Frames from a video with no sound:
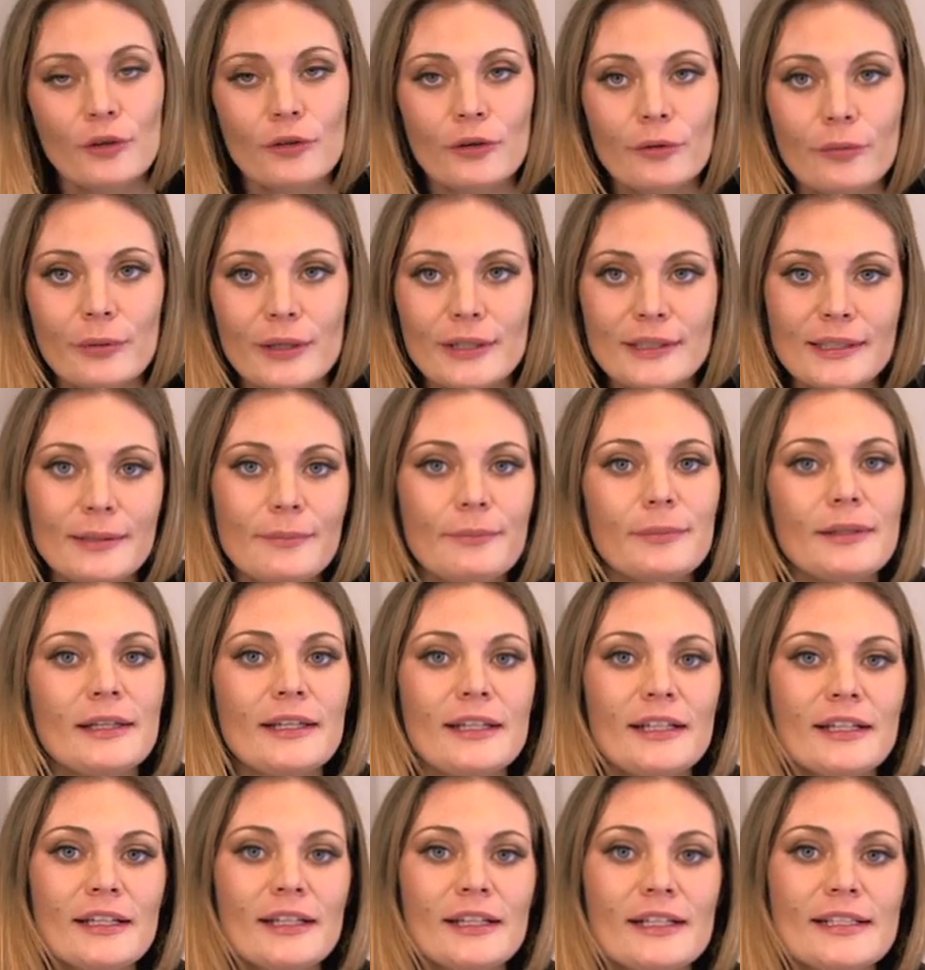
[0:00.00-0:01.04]
The reason
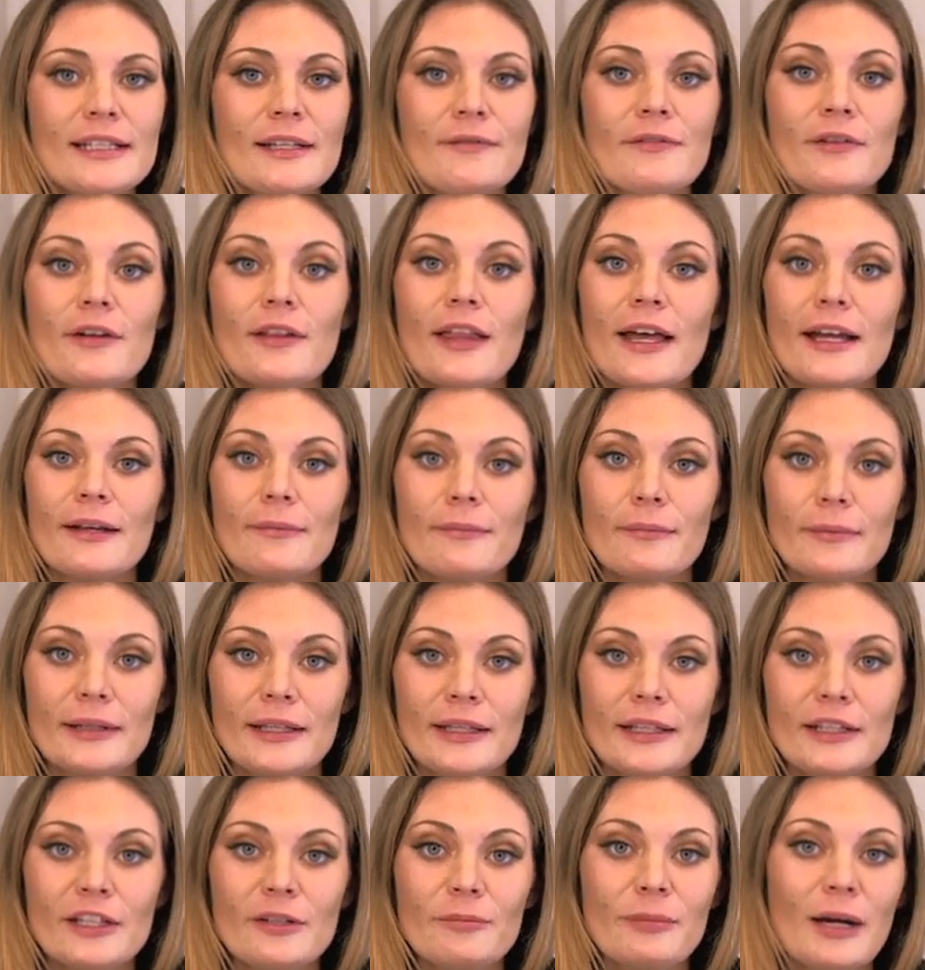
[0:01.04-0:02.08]
being is if you're like
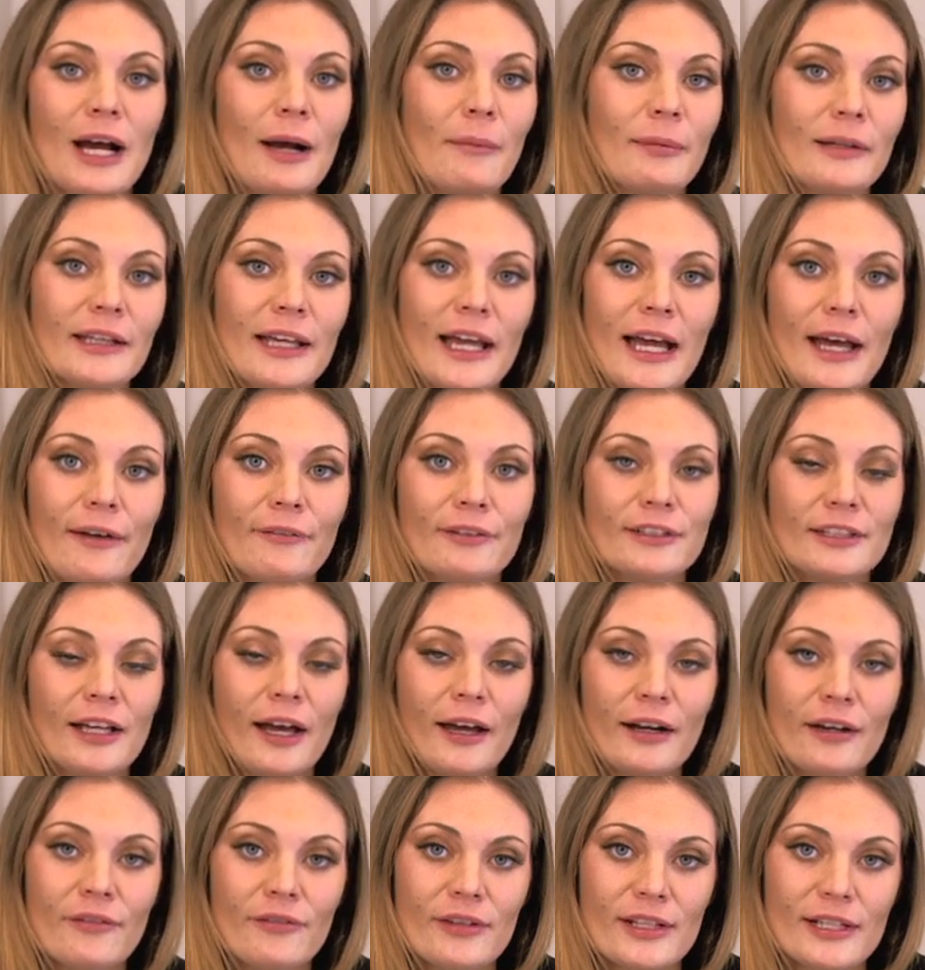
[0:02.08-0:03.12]
me, you probably have a
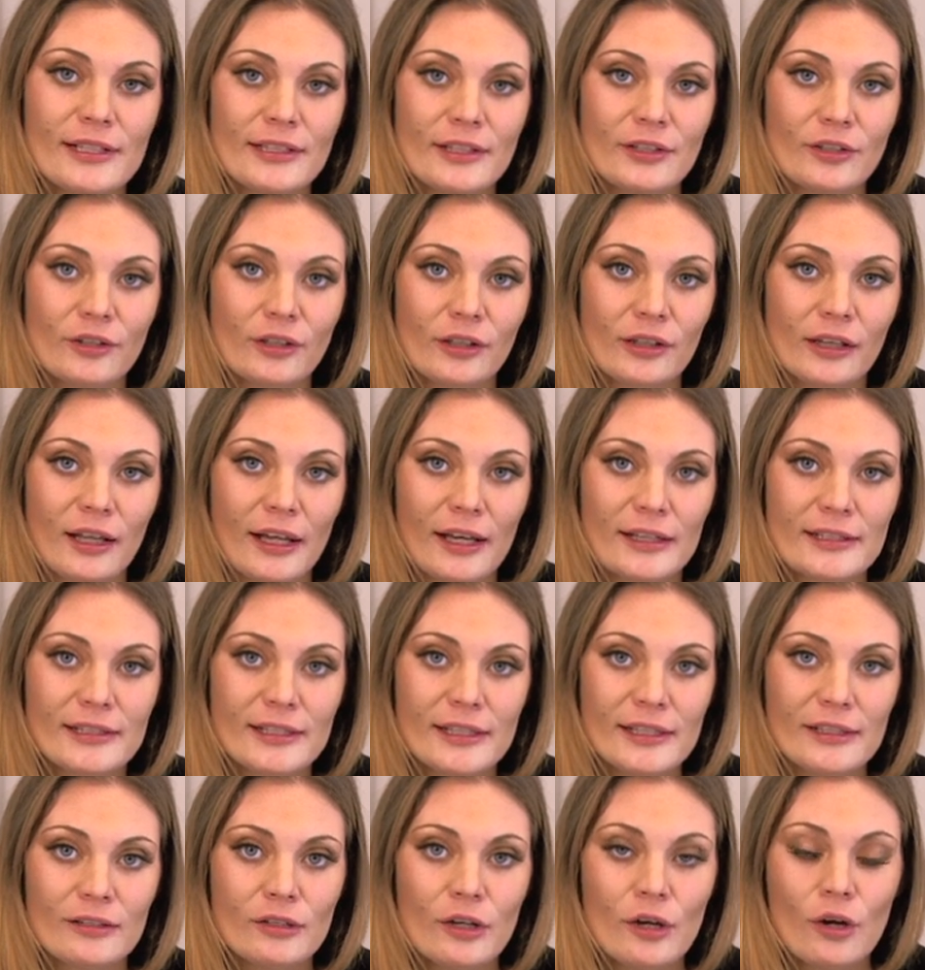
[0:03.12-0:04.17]
ton of these in your
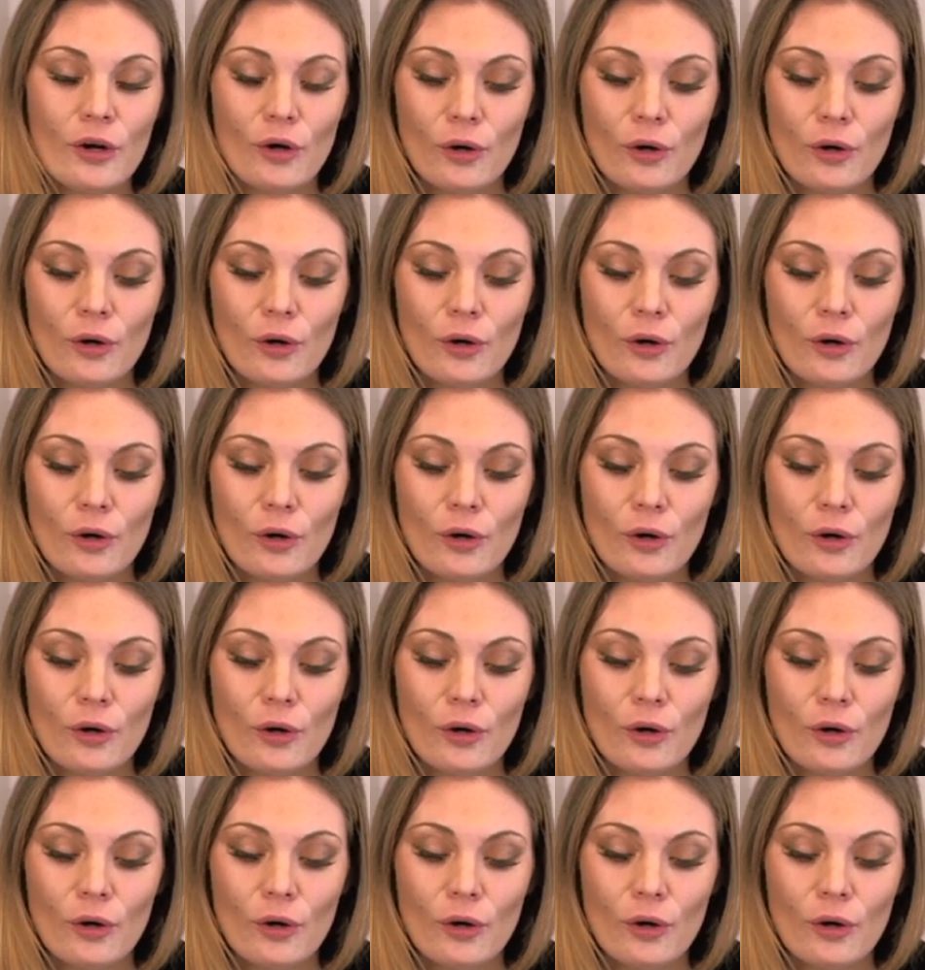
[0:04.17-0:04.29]
closet,